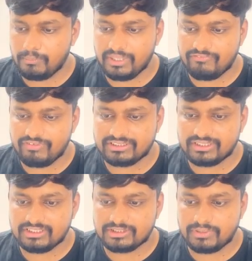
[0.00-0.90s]

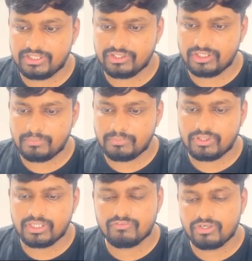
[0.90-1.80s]
manufacture this particular
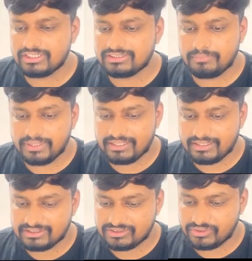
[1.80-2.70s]
product, what is the pick
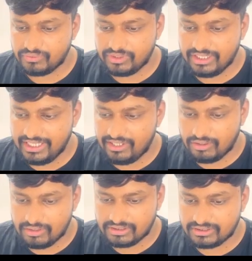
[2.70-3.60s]
list? So you need
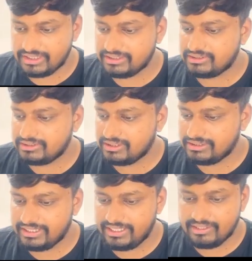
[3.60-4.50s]
all these things
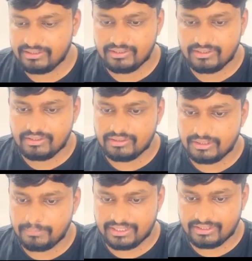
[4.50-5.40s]
inside
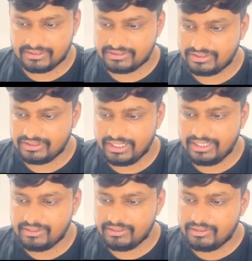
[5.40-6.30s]
the pick list, right?
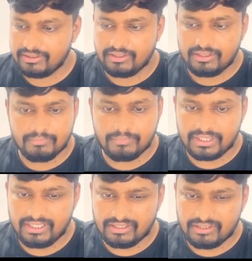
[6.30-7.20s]

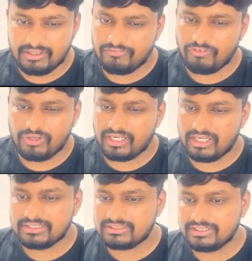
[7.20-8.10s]
But for
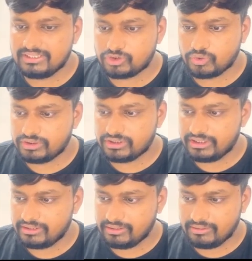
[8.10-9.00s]
us, the stores
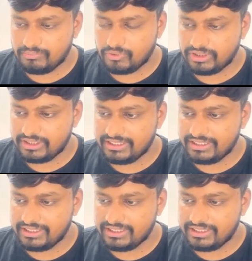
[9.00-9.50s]
and both the